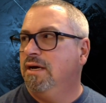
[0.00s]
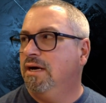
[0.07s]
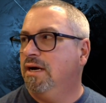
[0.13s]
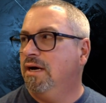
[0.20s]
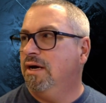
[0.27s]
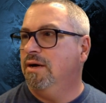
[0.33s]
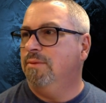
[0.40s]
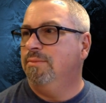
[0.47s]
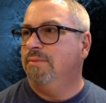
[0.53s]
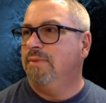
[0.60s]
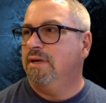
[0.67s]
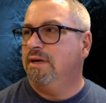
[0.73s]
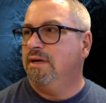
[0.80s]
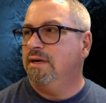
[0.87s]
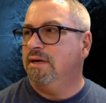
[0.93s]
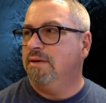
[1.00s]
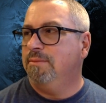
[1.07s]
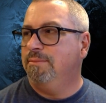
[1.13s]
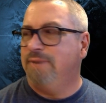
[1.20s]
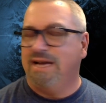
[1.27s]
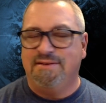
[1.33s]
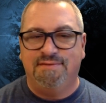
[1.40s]

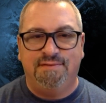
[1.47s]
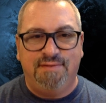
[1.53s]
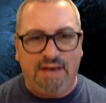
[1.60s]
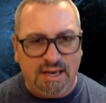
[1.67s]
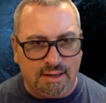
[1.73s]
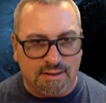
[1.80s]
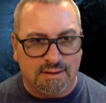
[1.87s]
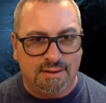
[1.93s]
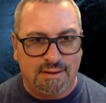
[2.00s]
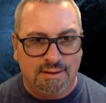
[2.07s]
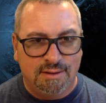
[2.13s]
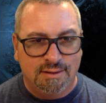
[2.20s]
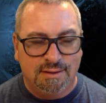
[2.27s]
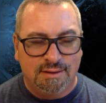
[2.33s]
by faith.